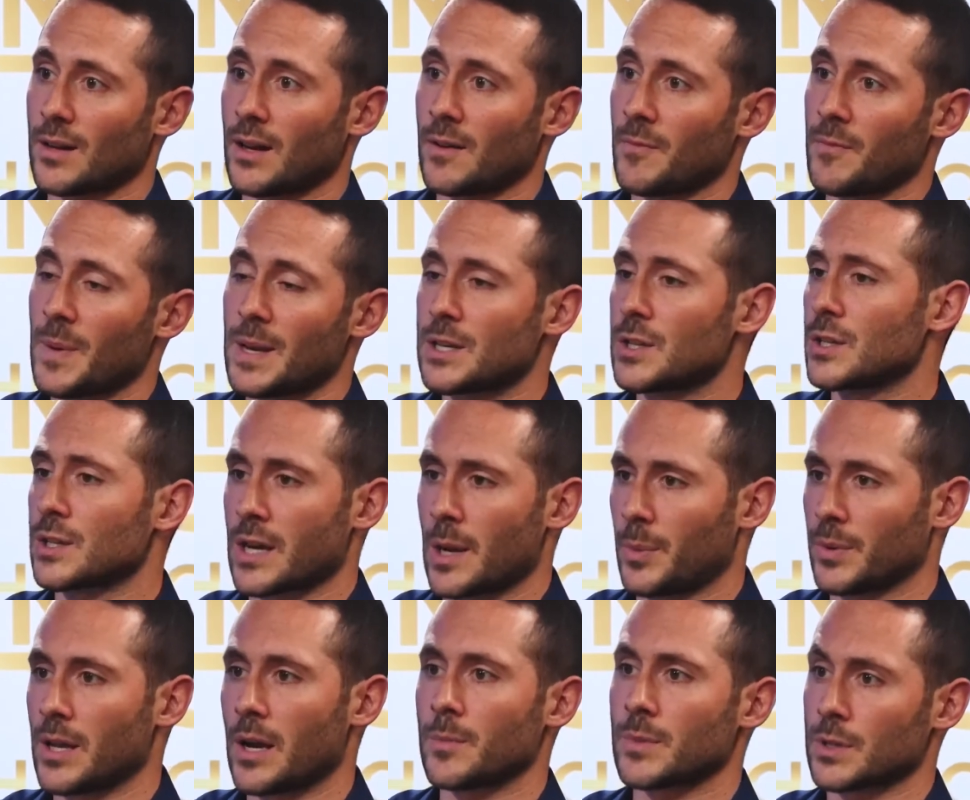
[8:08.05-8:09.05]
I've mentioned this a
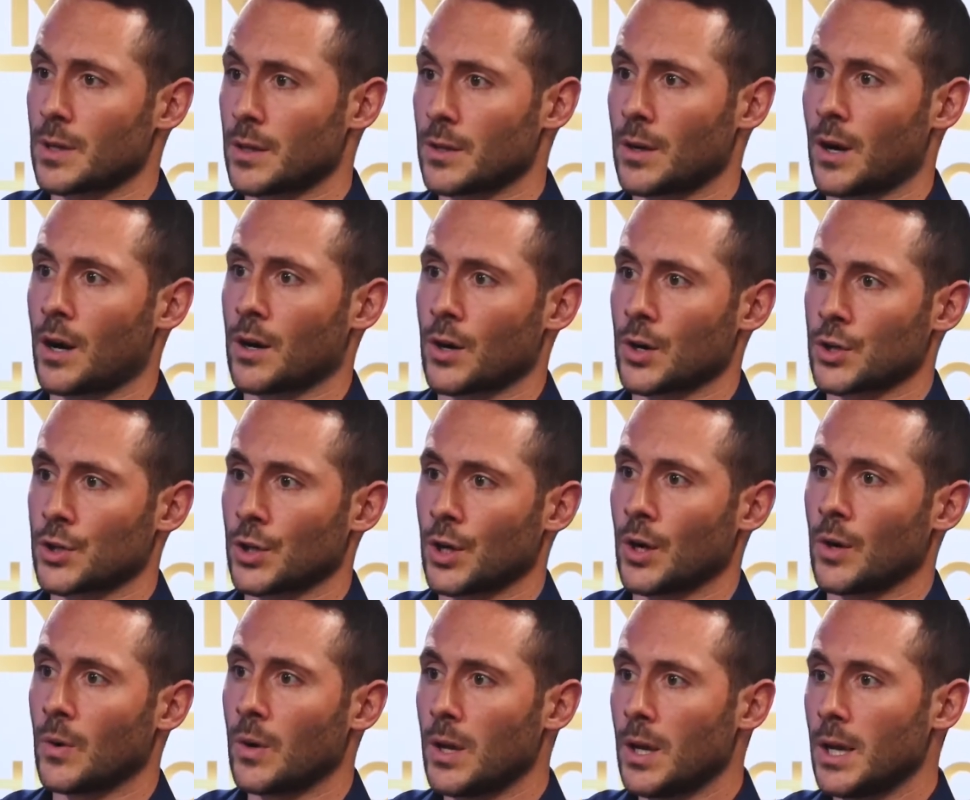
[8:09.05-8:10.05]
couple times on our
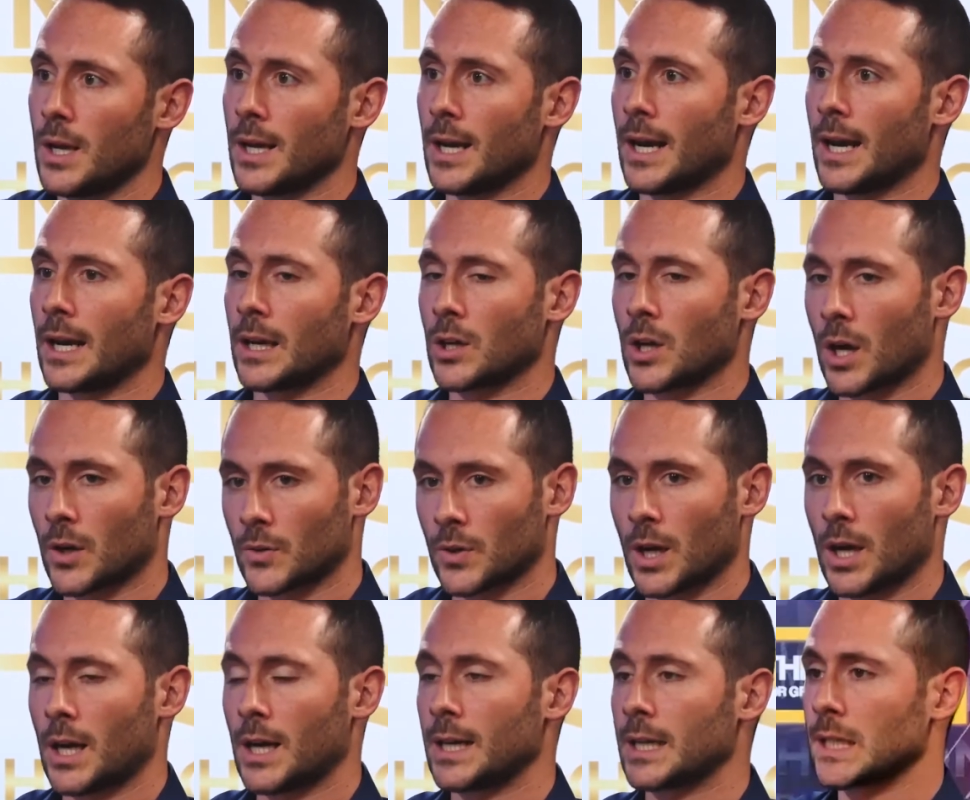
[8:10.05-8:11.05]
show, gut
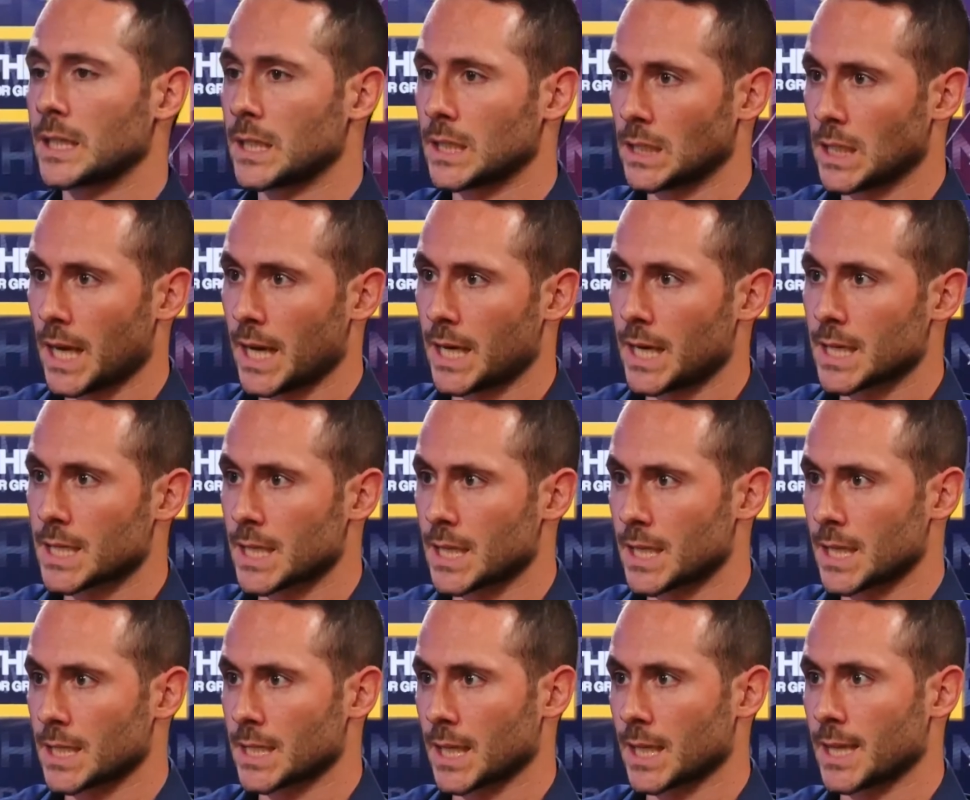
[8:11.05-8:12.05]
rot colitis and
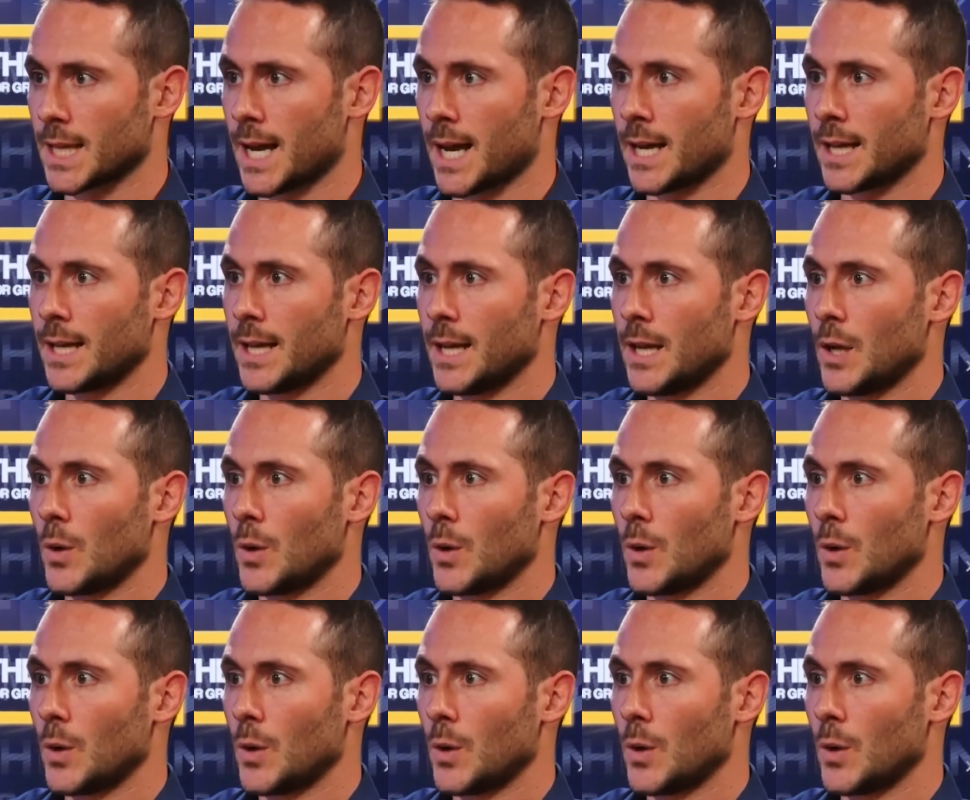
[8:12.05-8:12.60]
things like that,